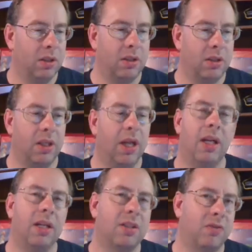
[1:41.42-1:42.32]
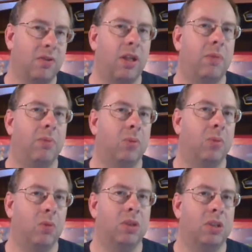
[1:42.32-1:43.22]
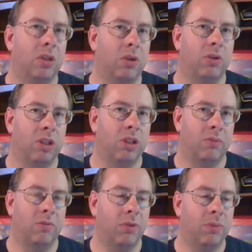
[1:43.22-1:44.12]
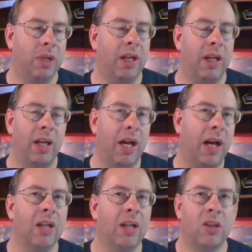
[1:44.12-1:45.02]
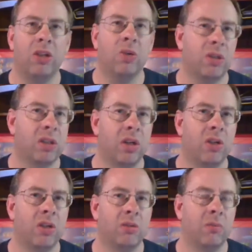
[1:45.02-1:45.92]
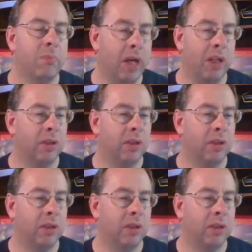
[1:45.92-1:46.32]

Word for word: the NES for a lot of people was the go-to system. For me, I had Atari 2600, but